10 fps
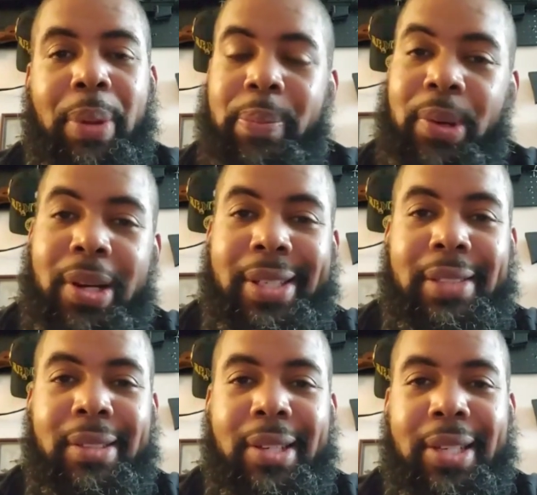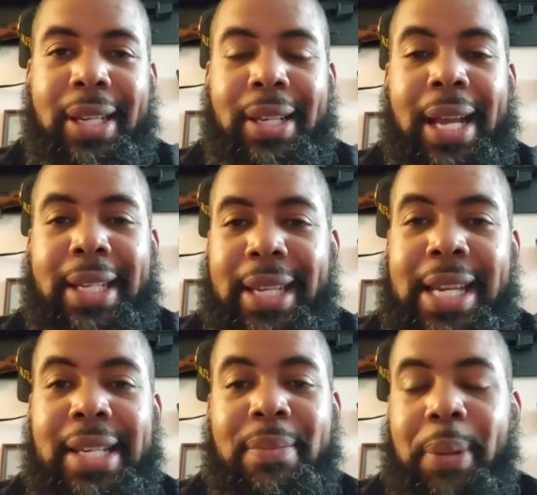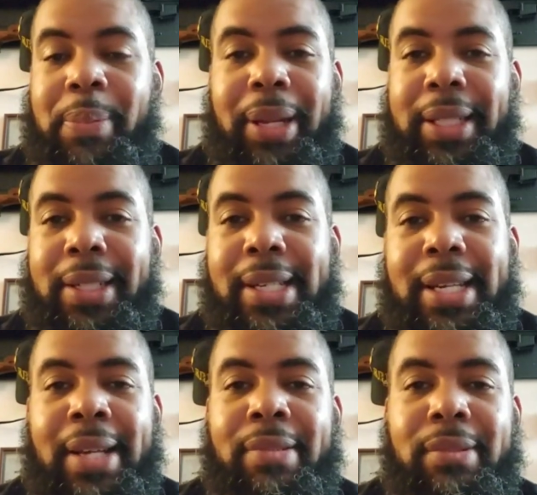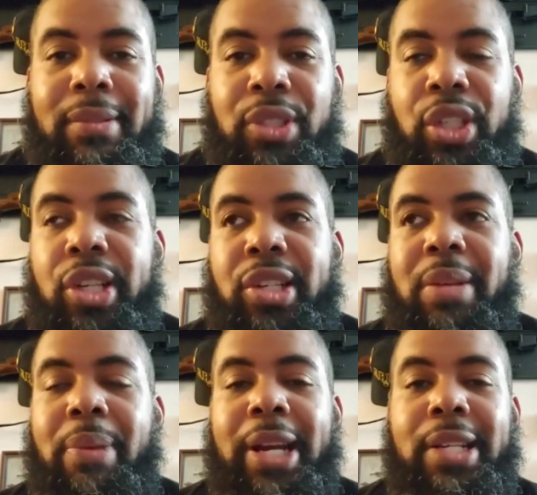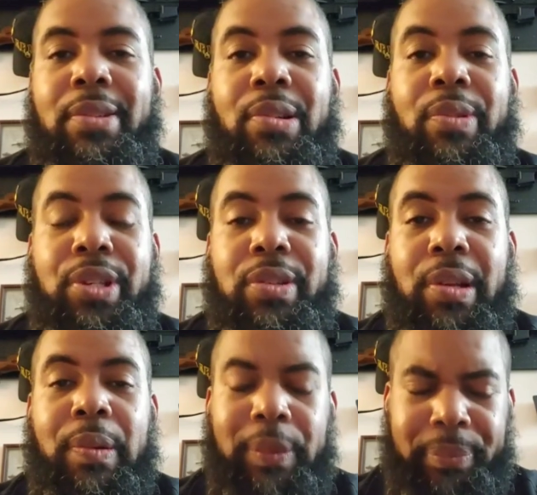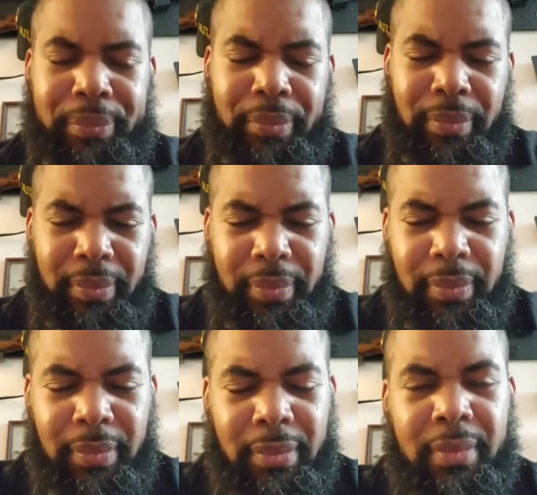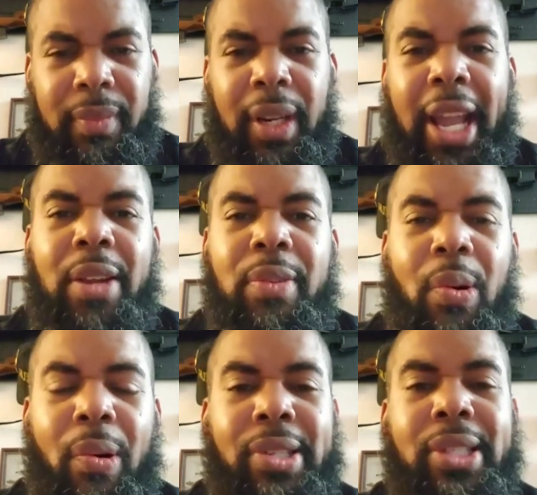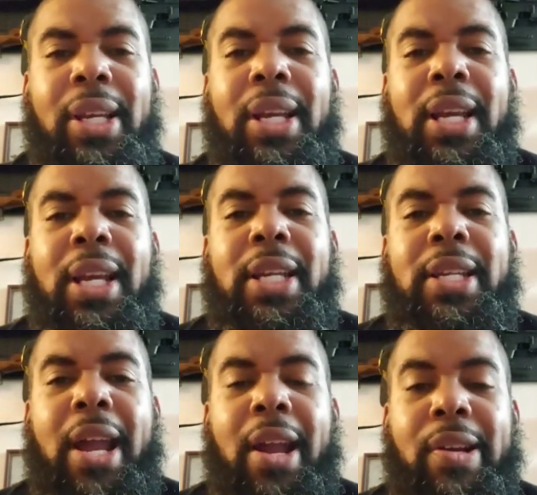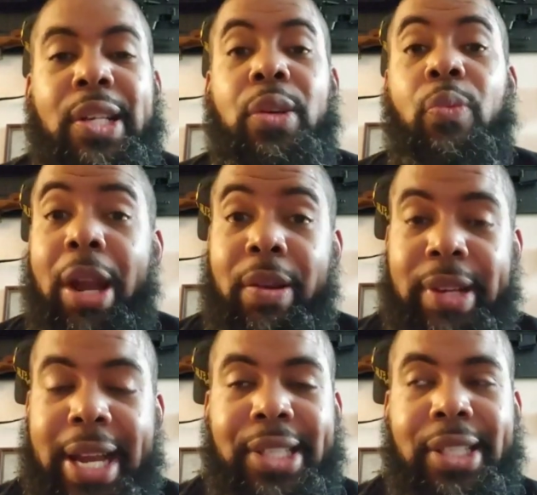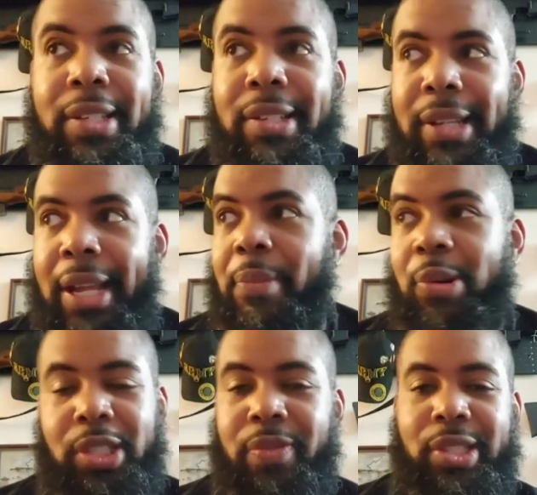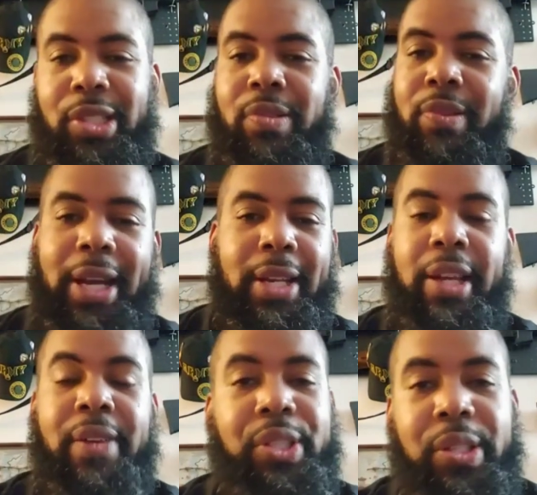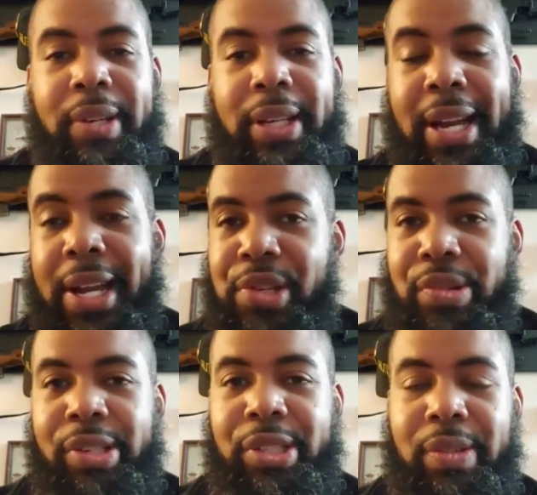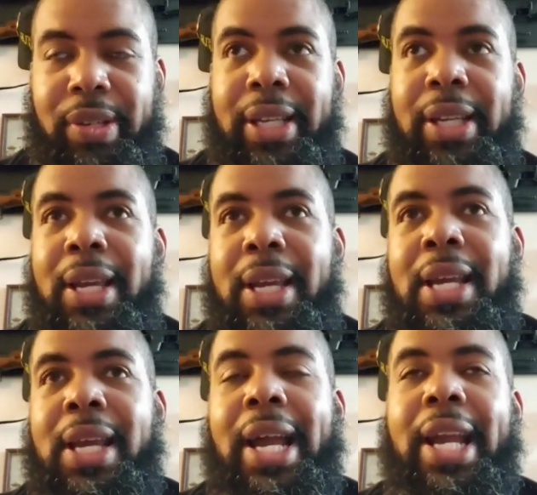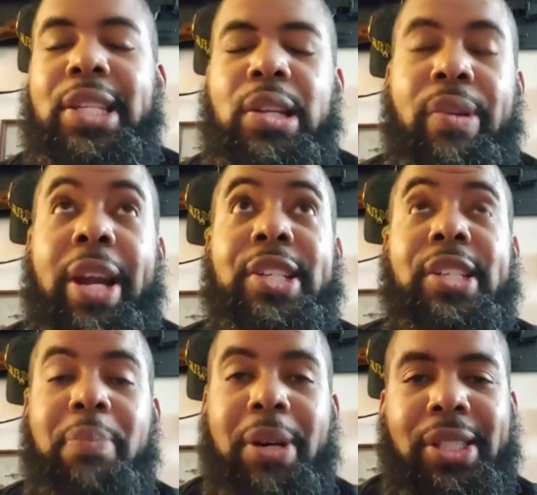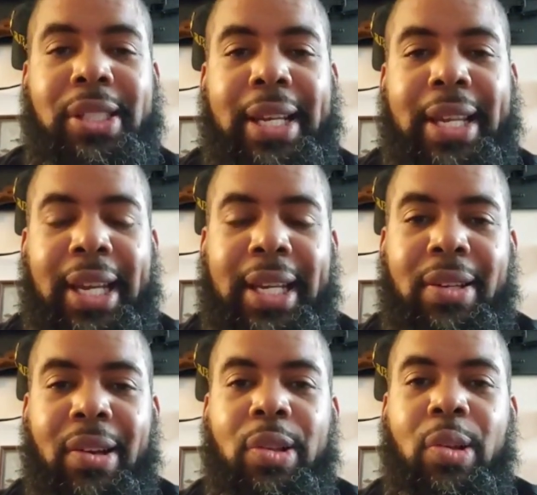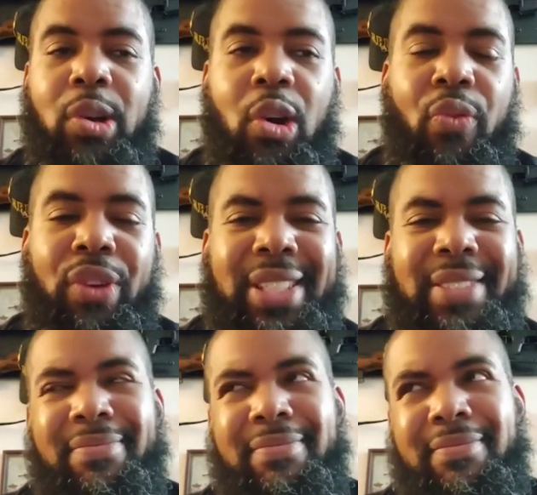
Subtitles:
people hunt because they like to eat and people like to hunt. I don't judge anybody. You do what you do. And of course, there is recreation, like most of us do. I love shooting. I enjoy shooting. I get to the range as much as I can, although COVID